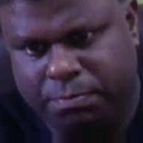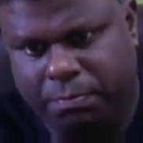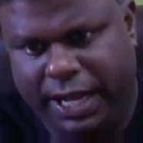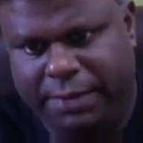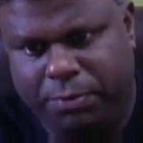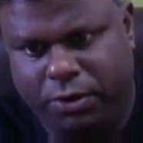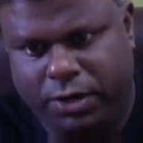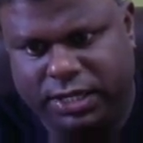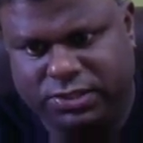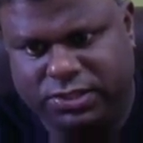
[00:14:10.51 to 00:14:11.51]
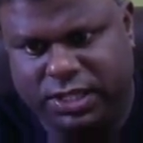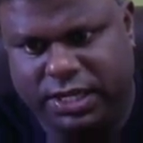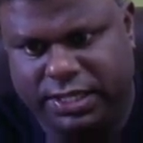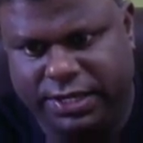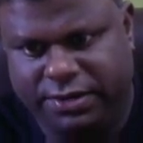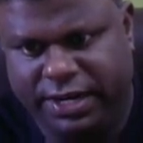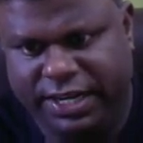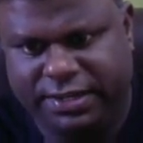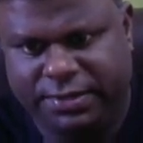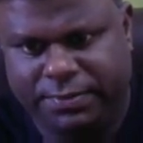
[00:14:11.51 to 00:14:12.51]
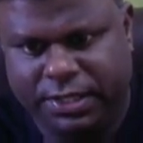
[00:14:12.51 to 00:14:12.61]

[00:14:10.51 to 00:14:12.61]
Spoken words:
Byproducts are there, right?